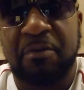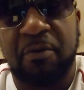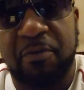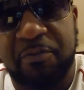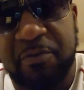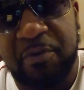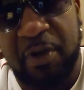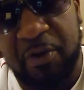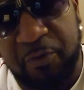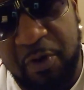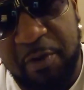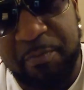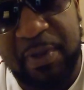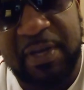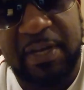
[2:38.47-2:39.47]
or if you
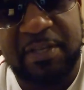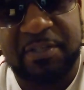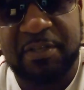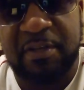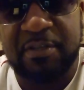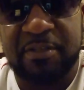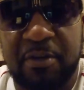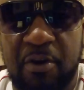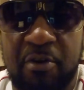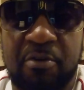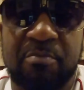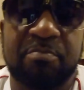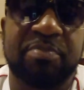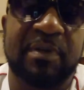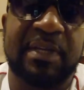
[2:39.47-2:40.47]
agree with me that the sun is
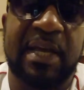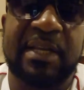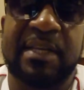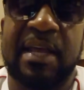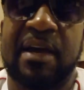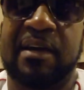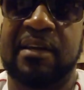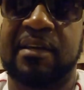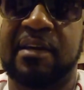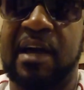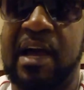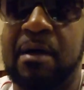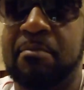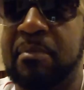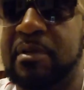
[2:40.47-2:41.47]
cold, put that down in the
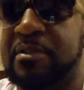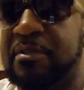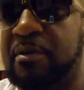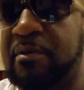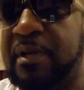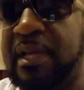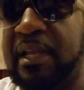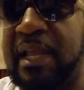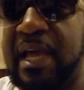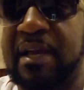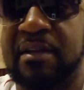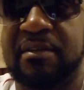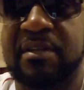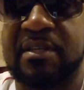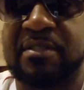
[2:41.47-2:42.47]
comments. You know, hit
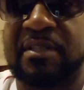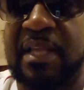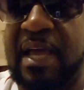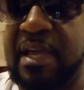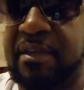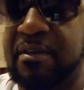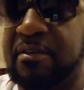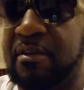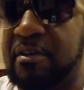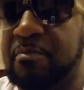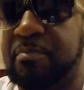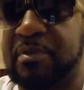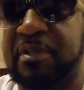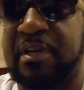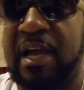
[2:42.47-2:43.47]
like or dislike. You know,
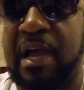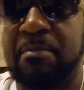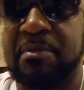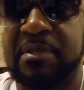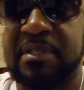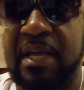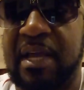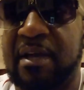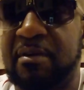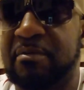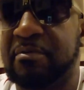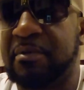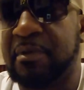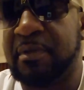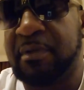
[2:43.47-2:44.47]
put your comments down,
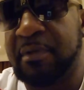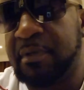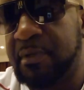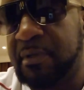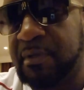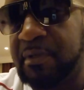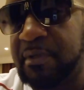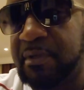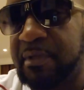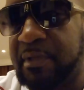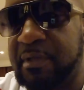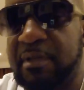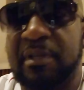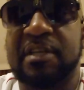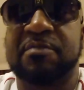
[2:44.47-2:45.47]

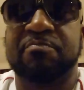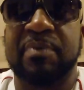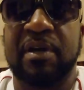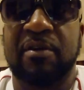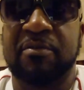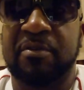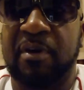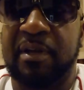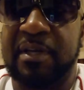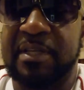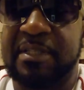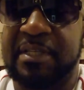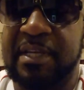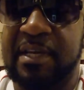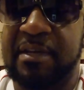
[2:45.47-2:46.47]
and let's build on
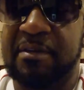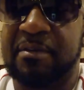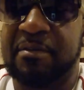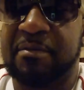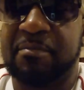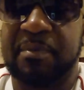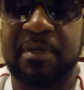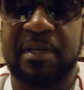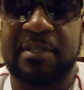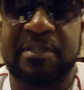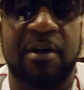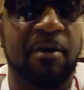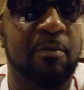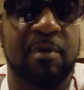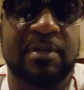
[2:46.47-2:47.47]
this here. Because
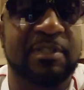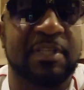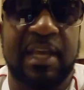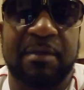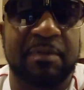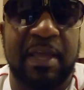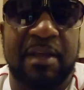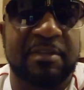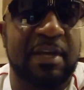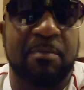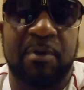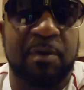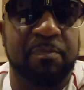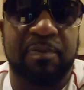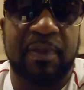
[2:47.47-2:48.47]
I always think that every
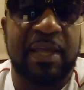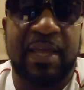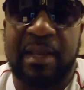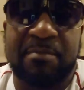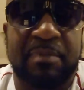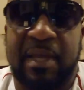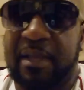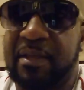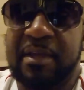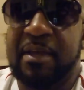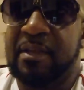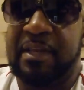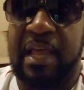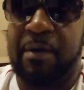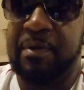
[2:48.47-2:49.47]
time on a plane, I'm like,
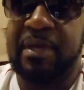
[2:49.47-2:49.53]
yeah,